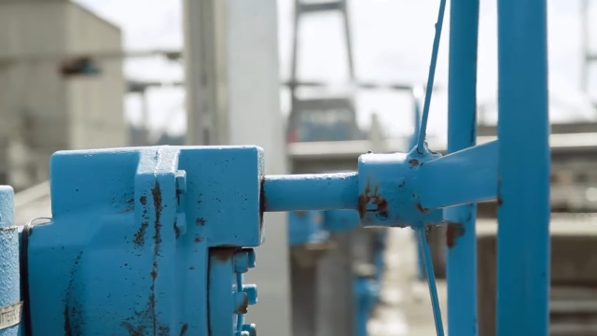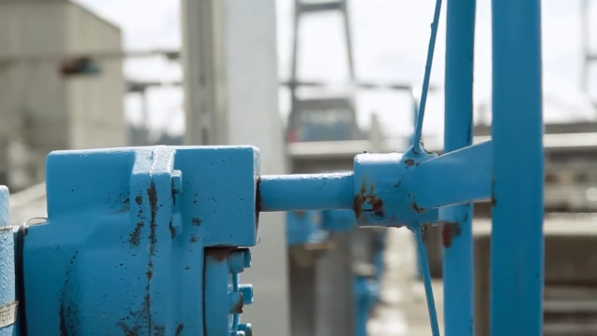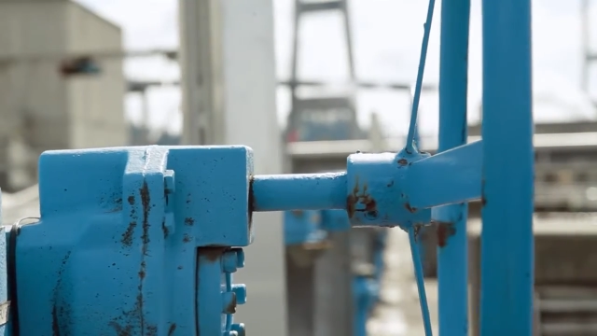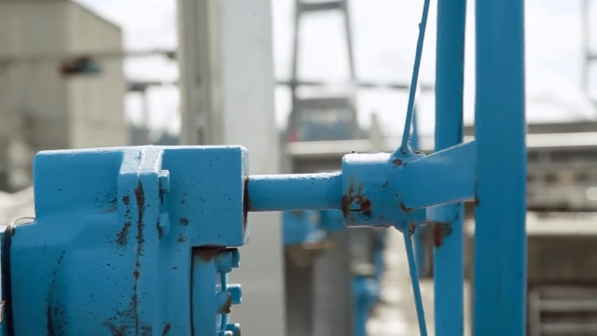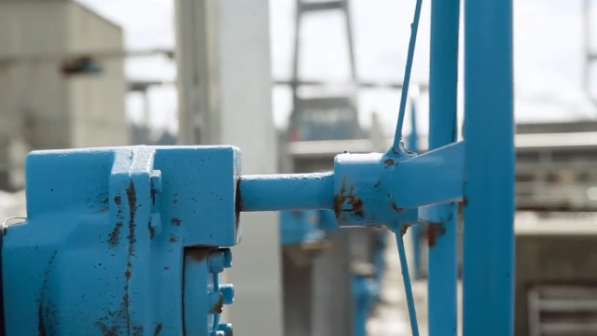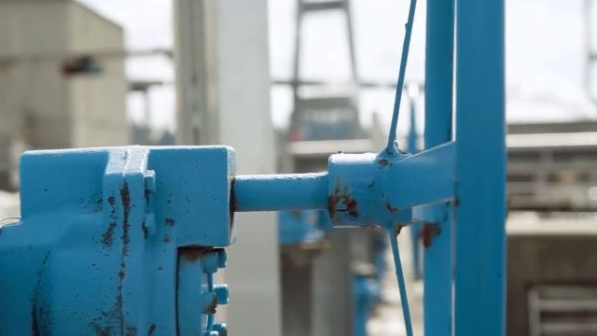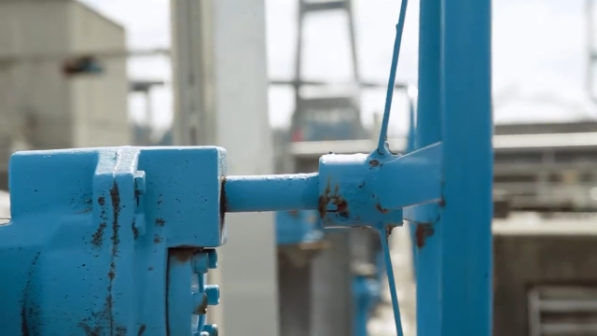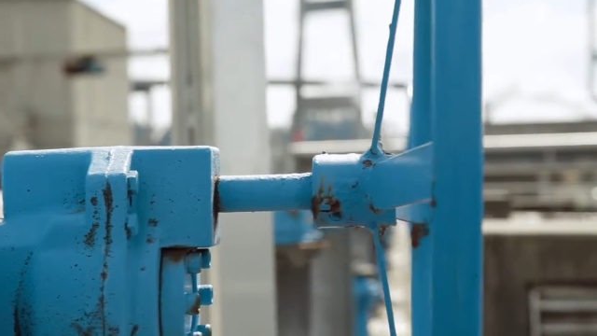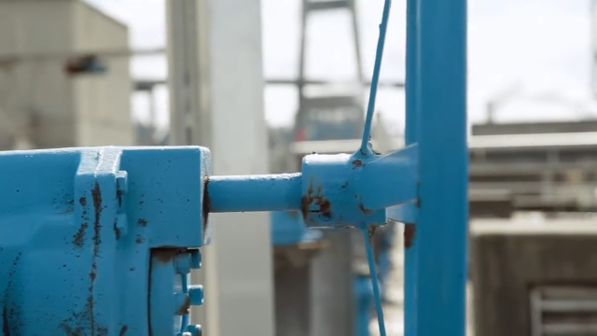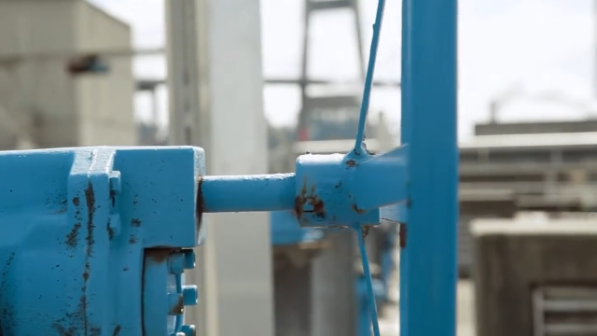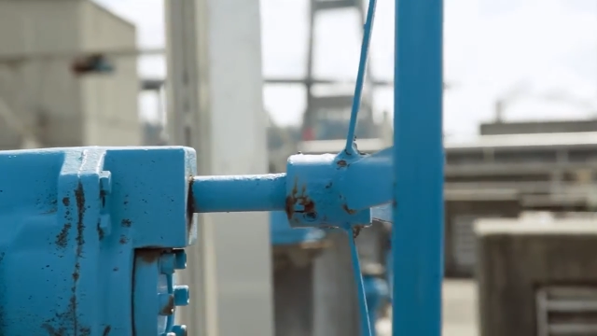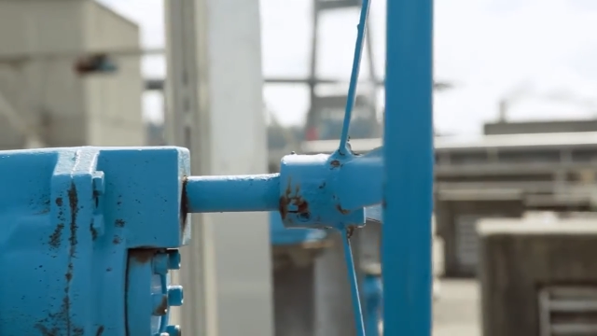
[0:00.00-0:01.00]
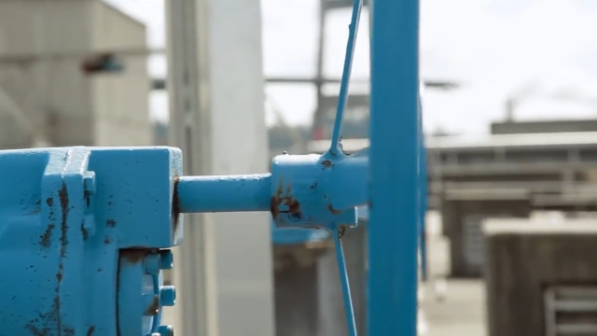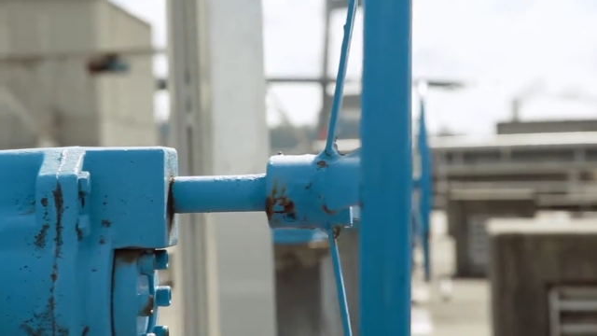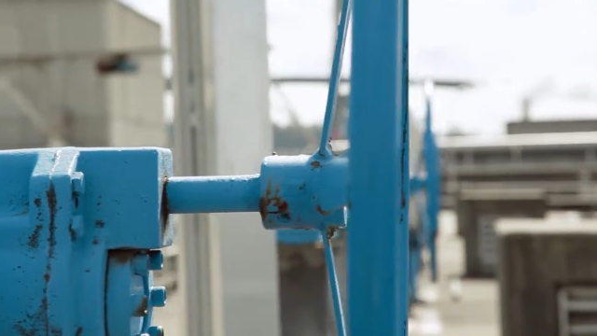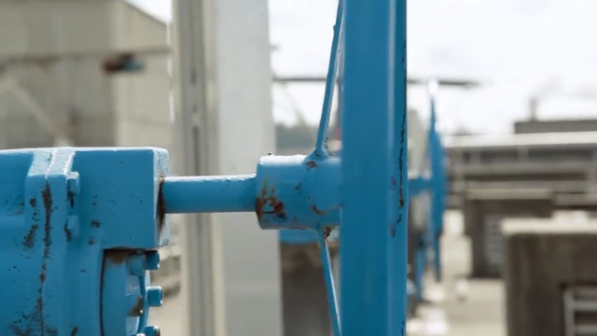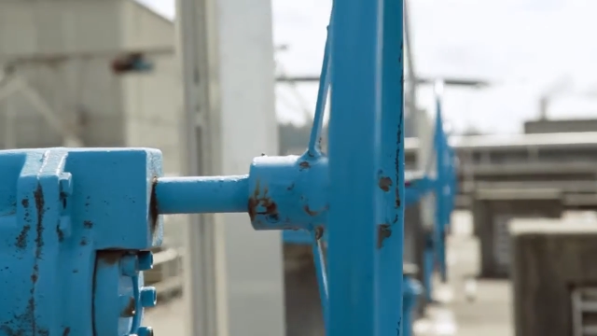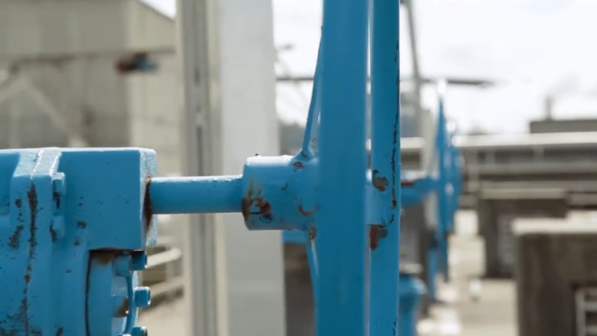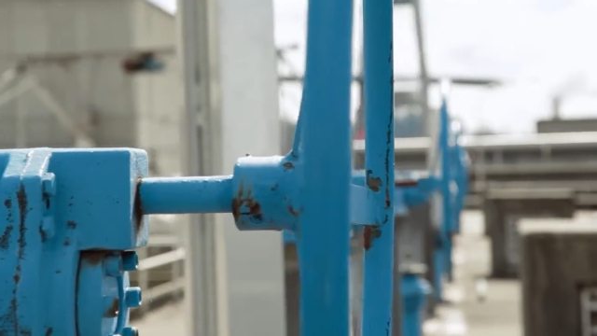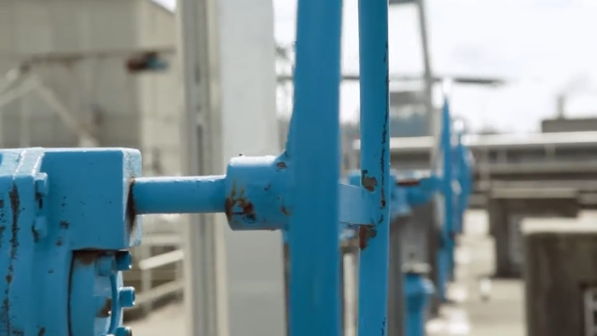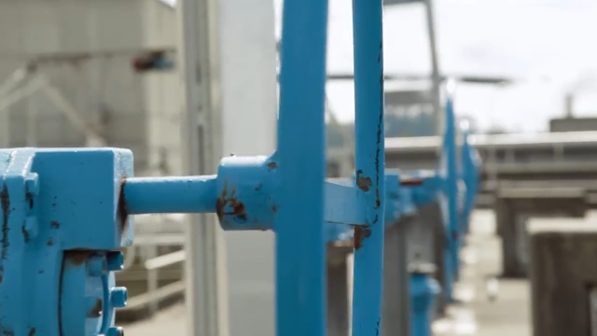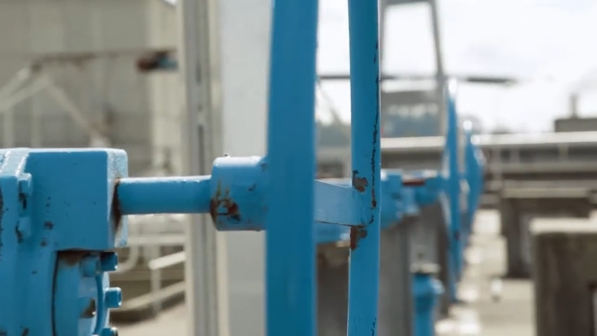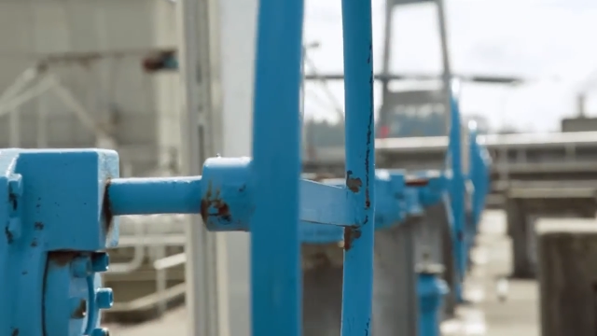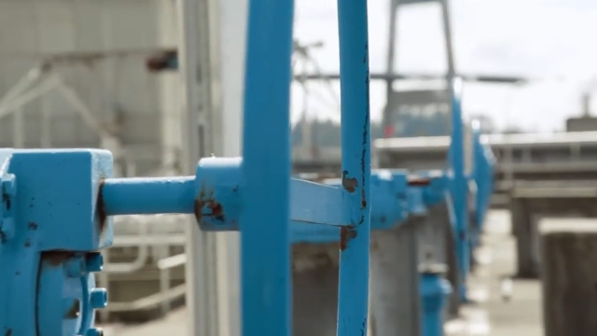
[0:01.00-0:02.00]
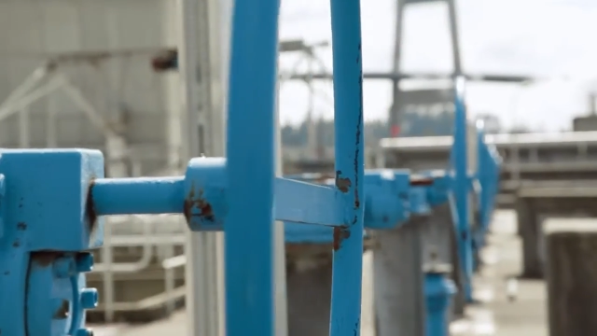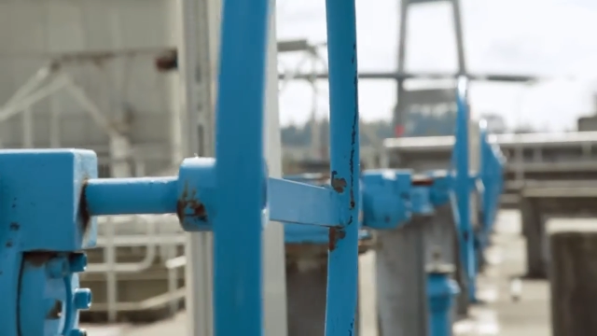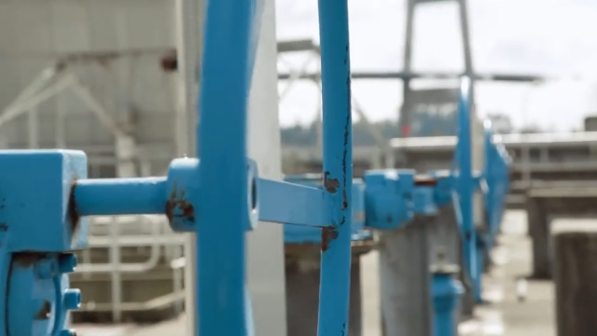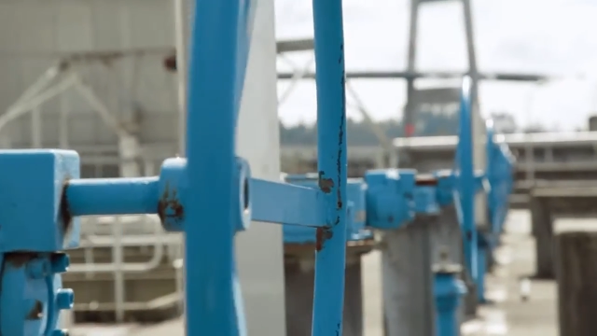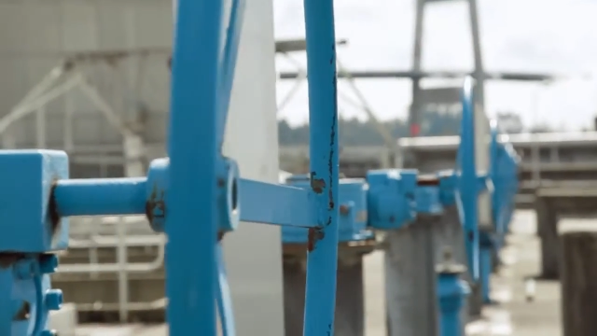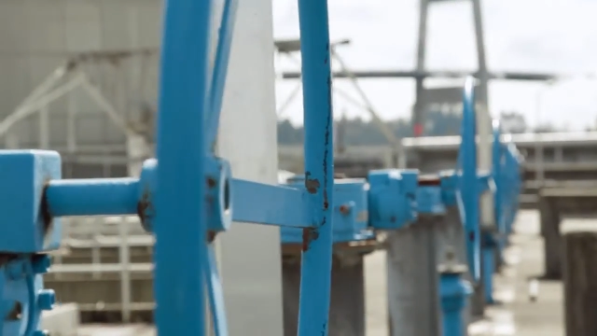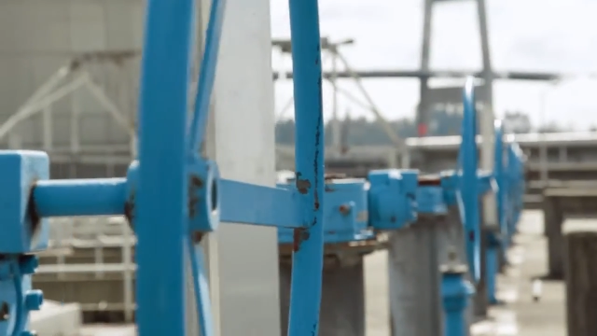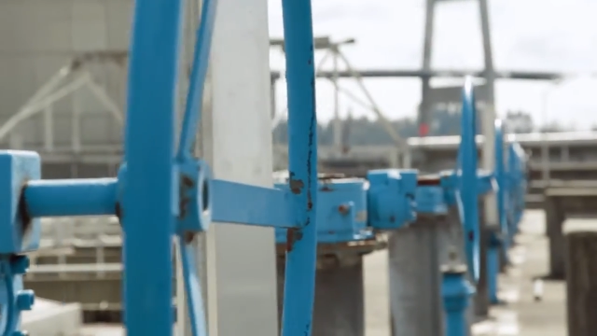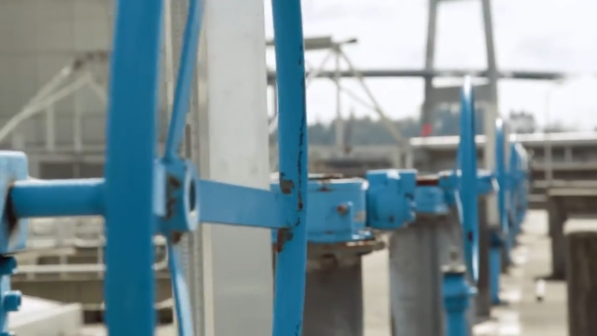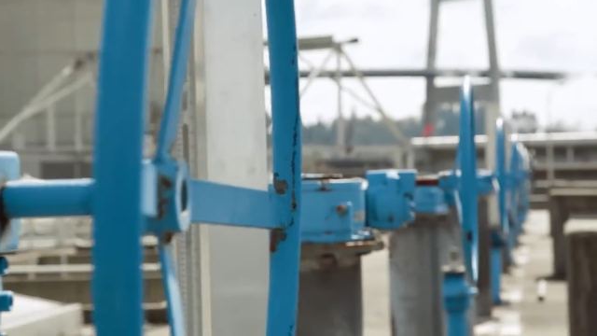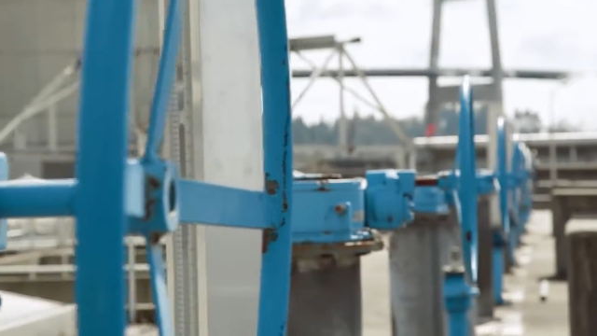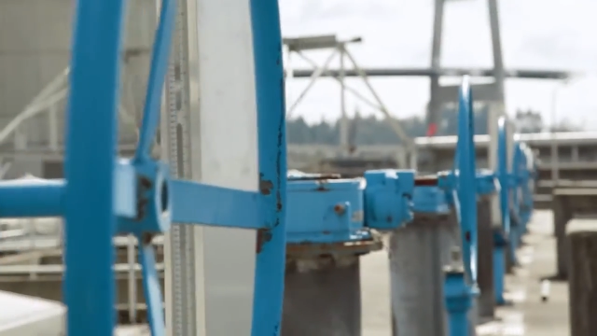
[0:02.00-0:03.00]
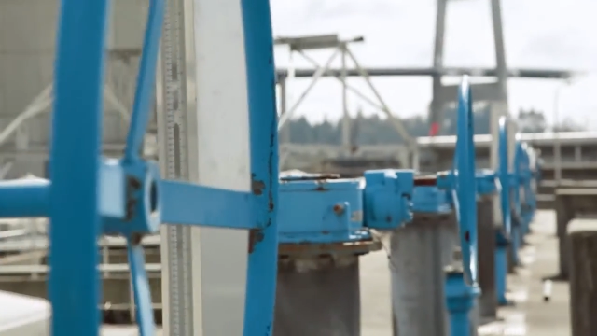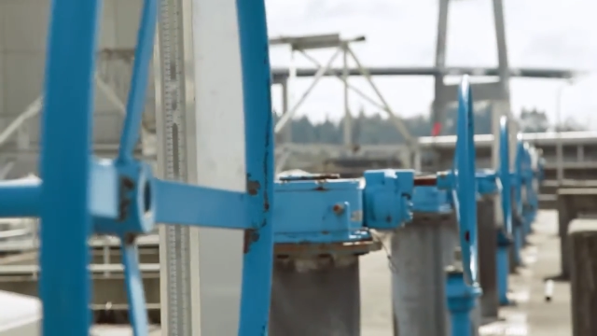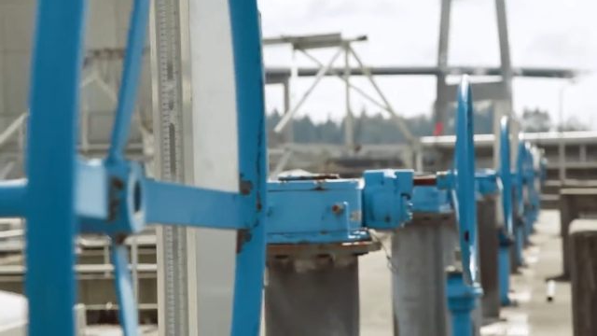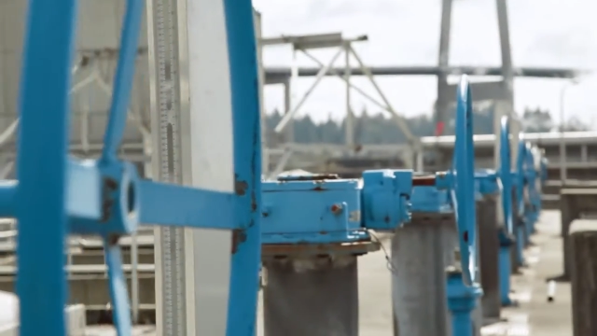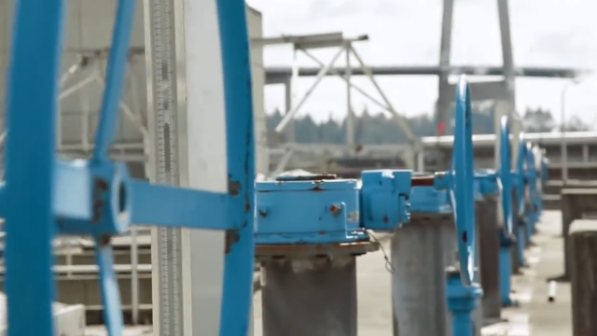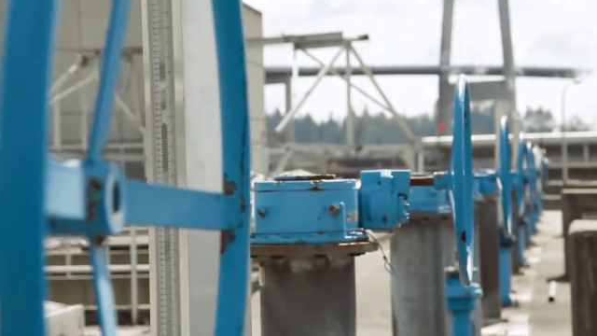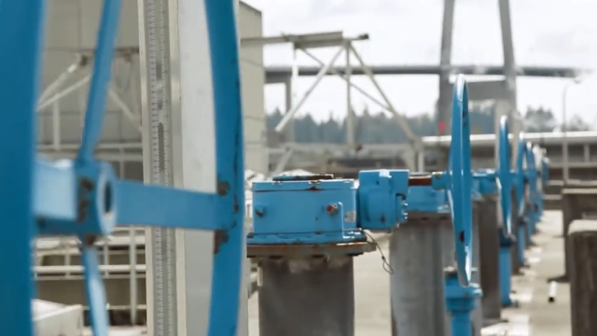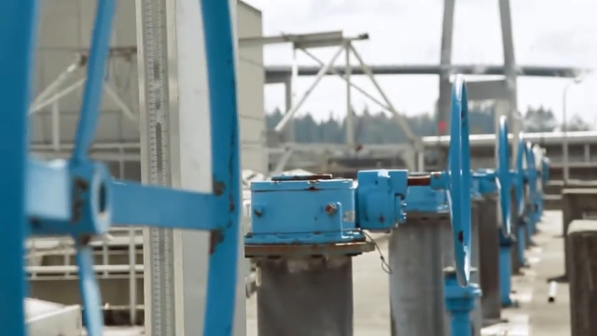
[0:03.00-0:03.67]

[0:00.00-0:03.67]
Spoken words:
No face is visible, so there are no lips to read.